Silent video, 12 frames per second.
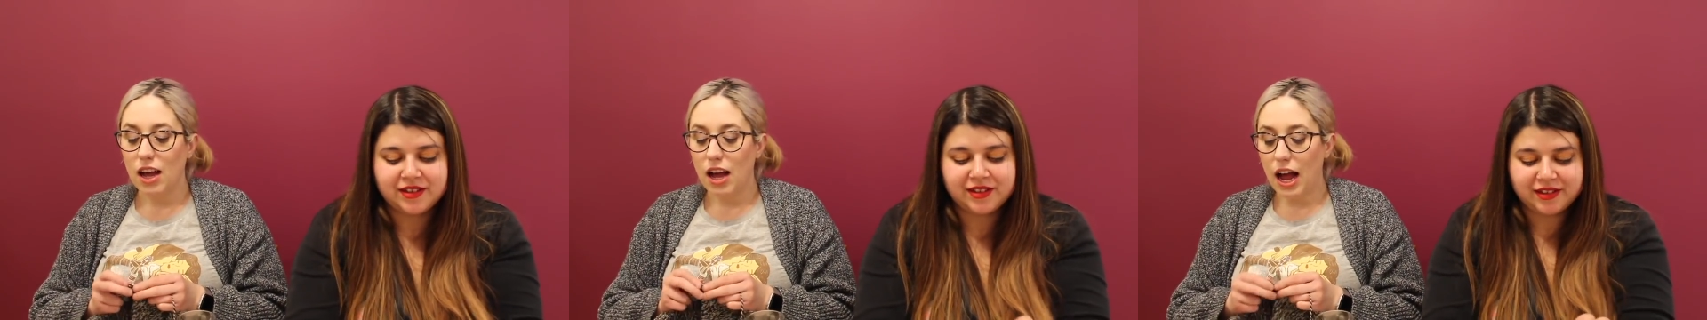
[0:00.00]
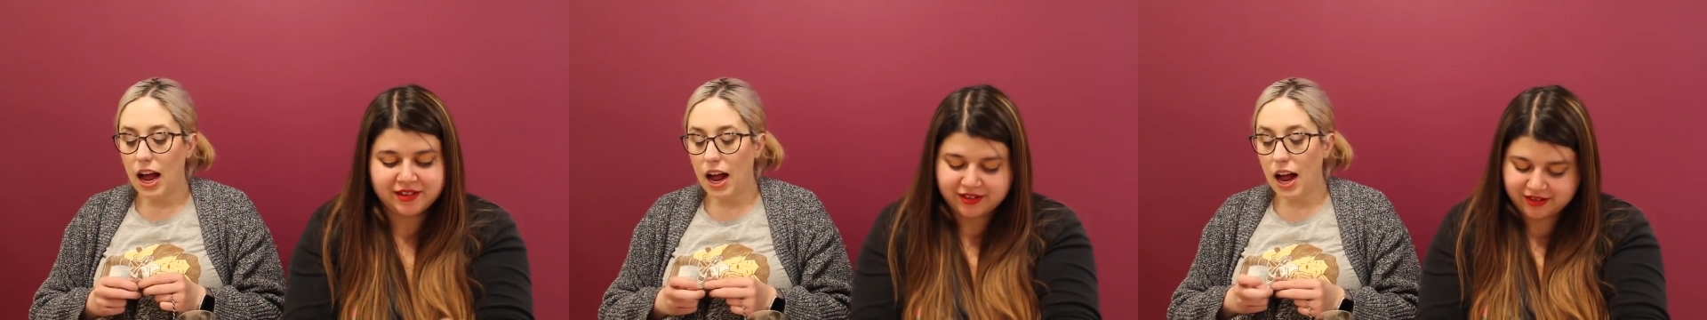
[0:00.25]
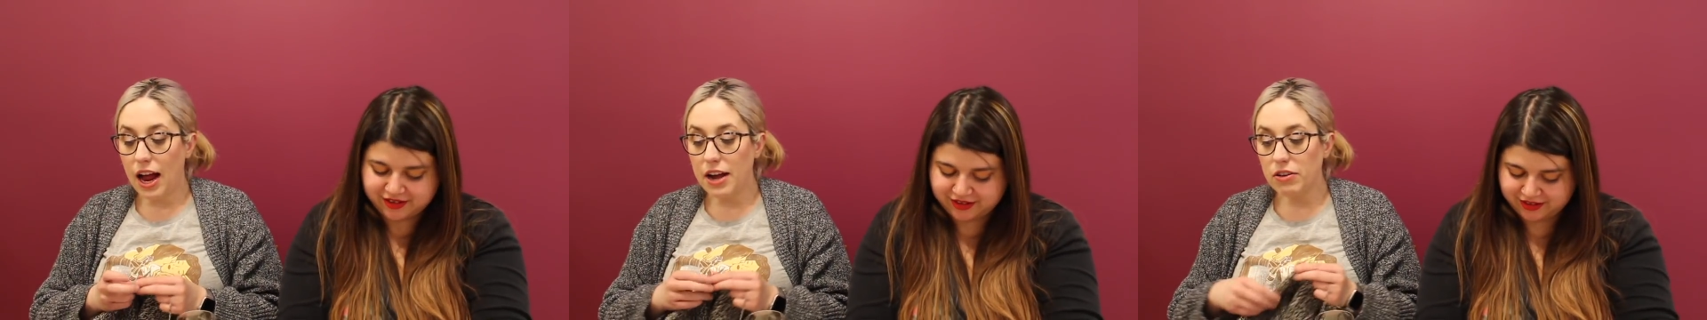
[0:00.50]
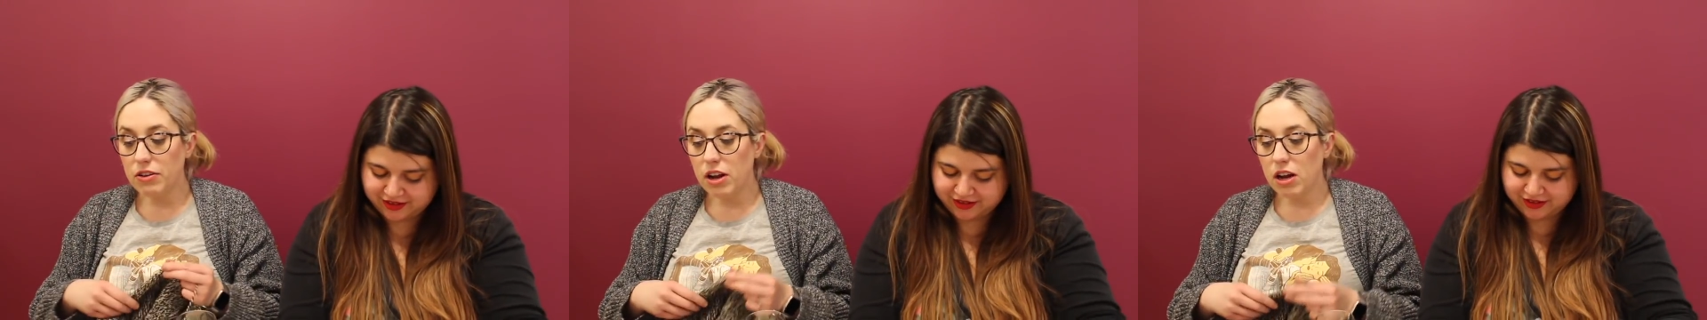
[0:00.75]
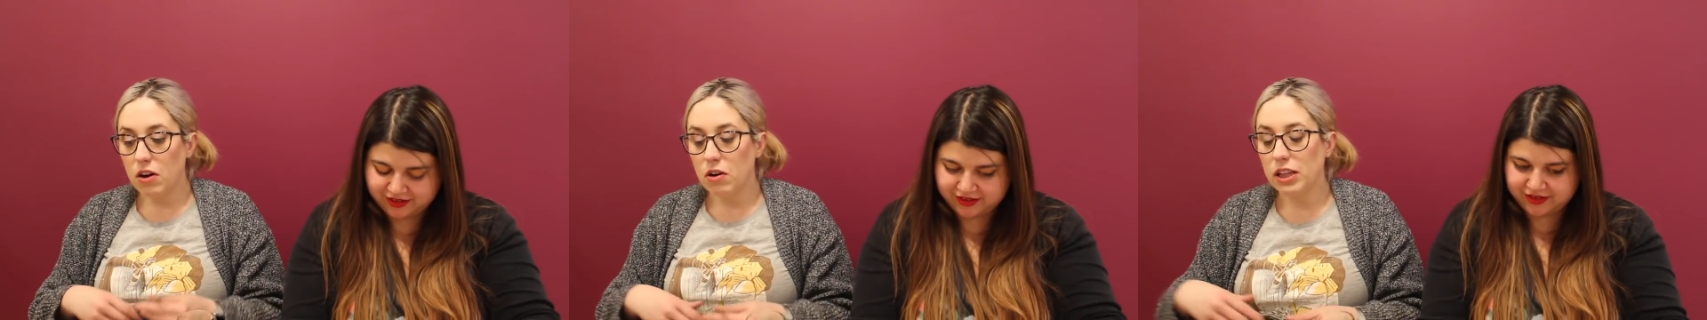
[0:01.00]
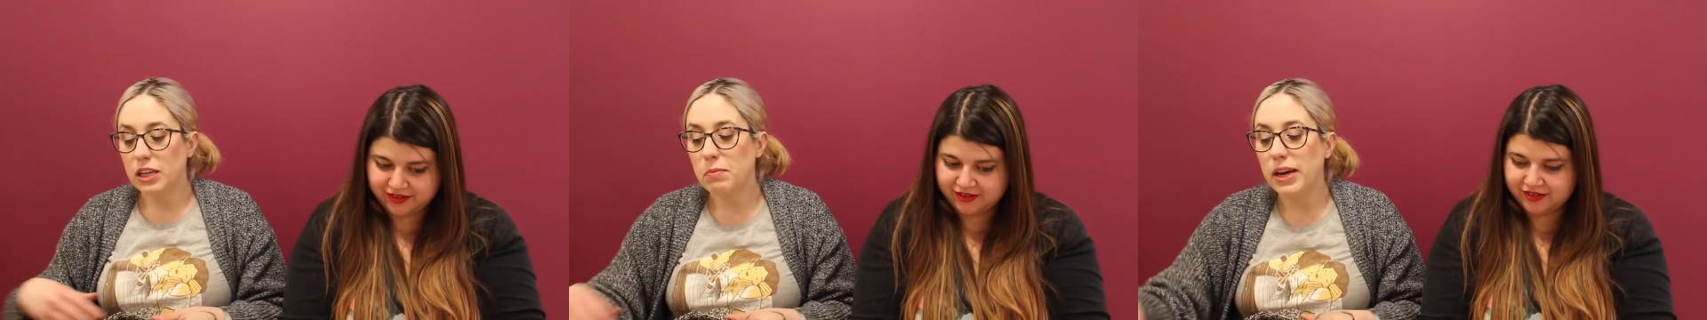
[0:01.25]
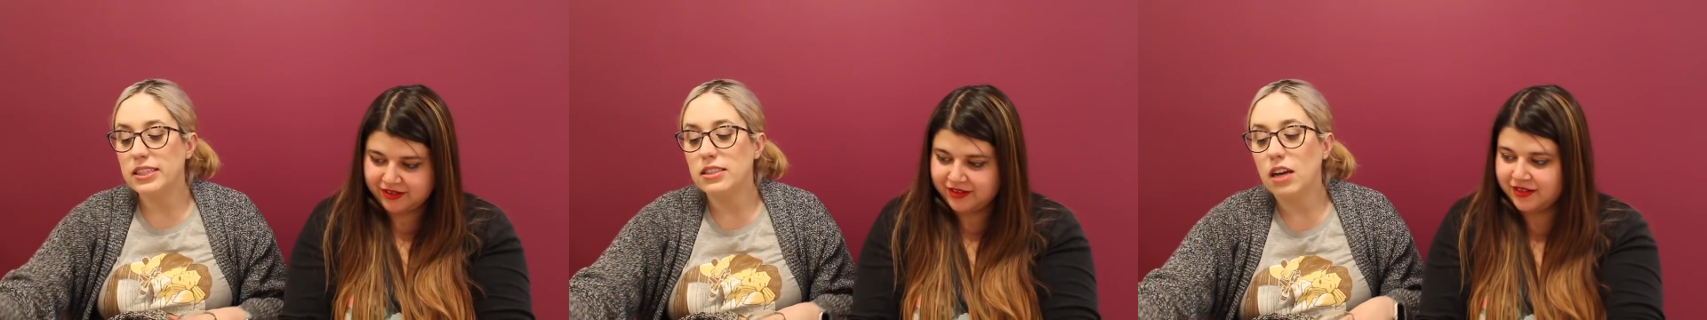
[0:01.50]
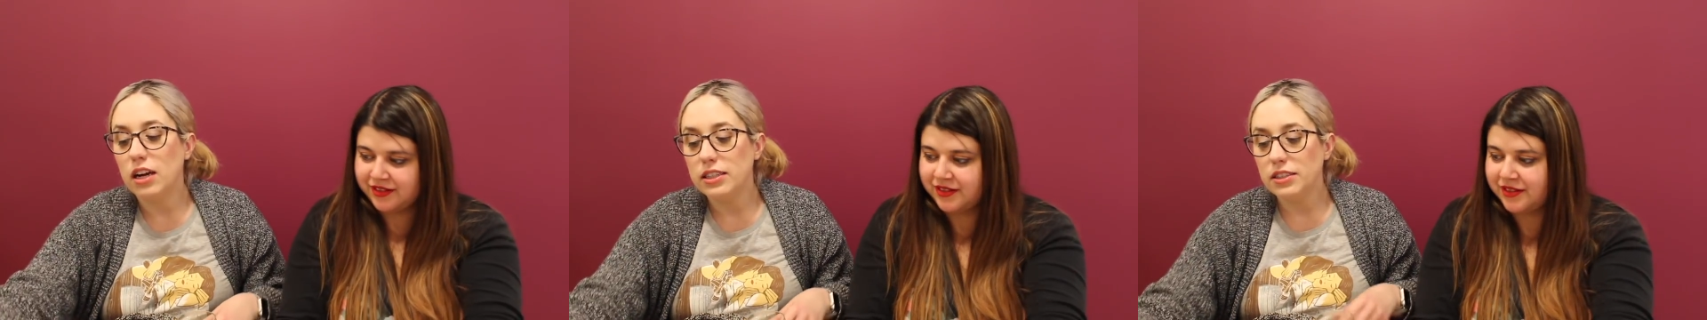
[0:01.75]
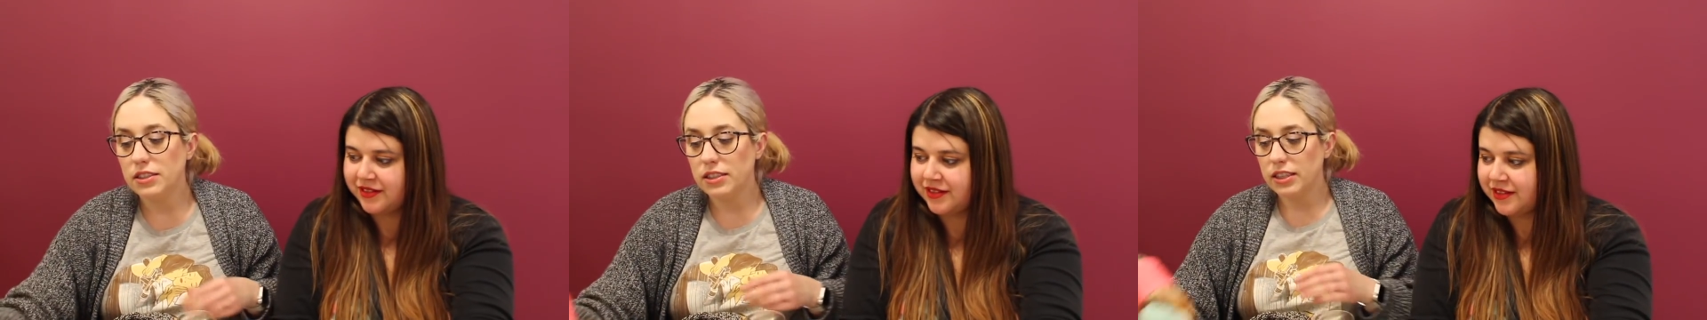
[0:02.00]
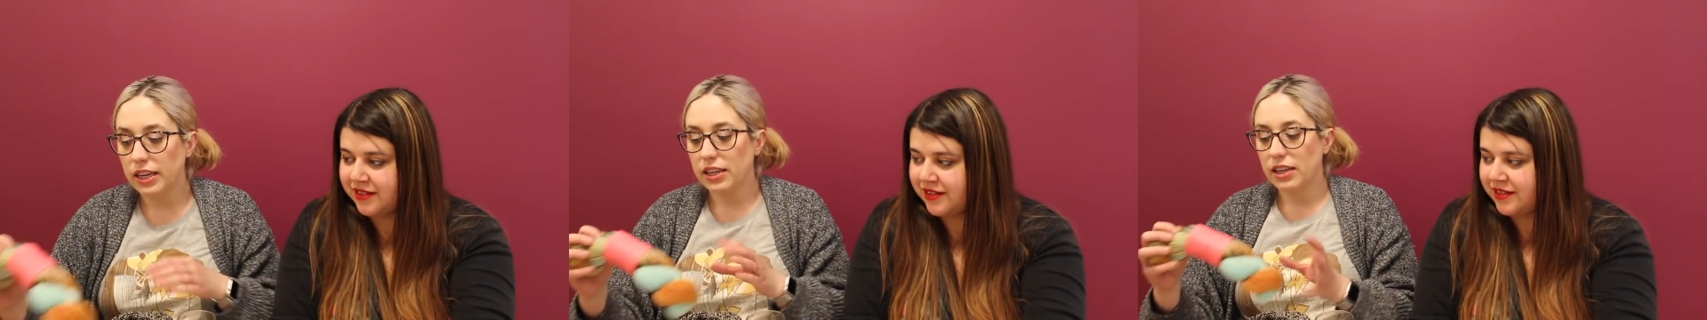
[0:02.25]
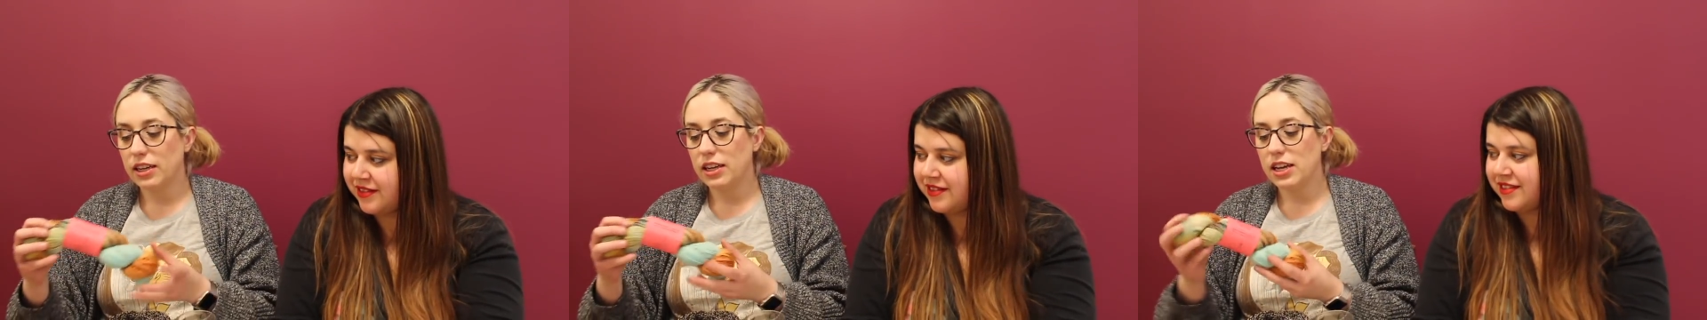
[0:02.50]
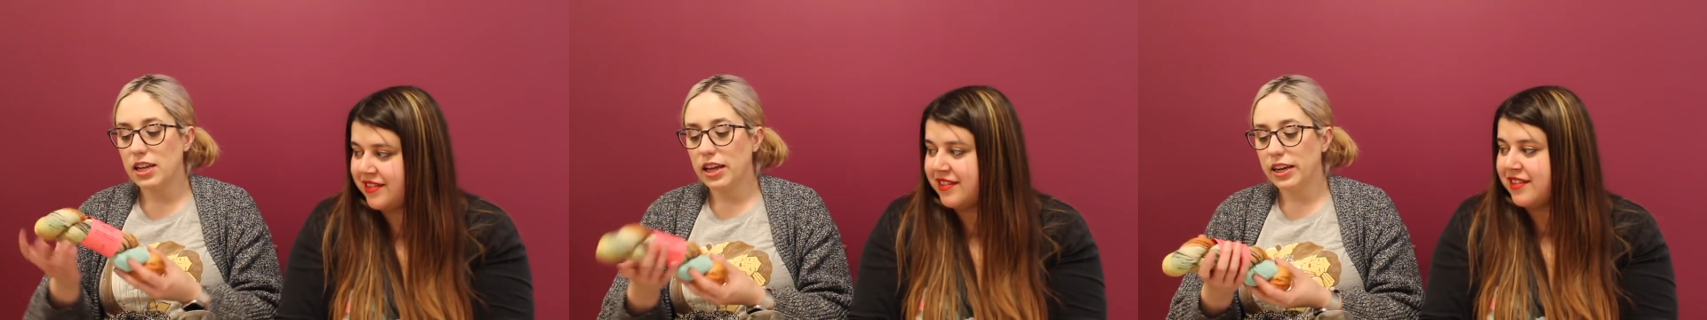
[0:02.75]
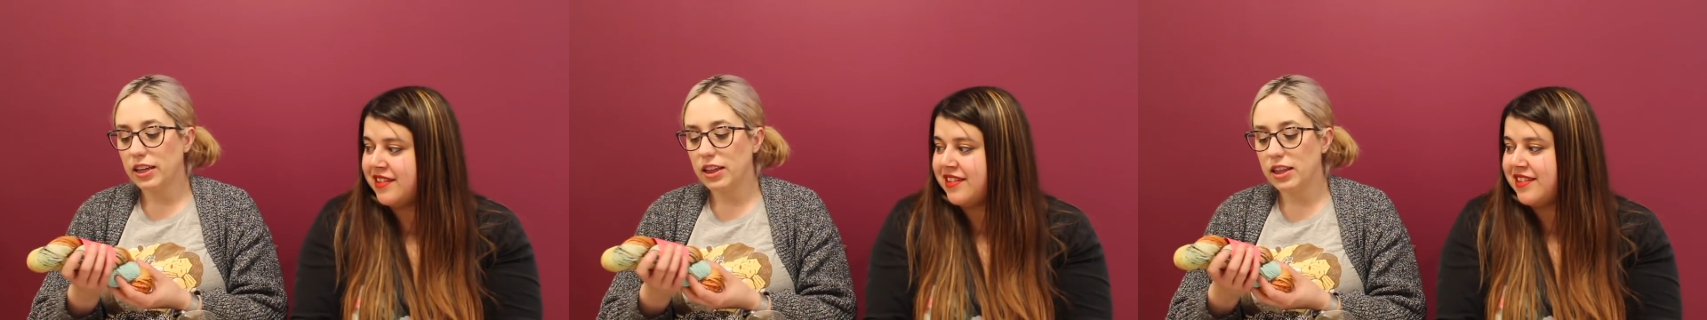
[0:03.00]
Speaker 1: I don't know. Like, my son is just like, he like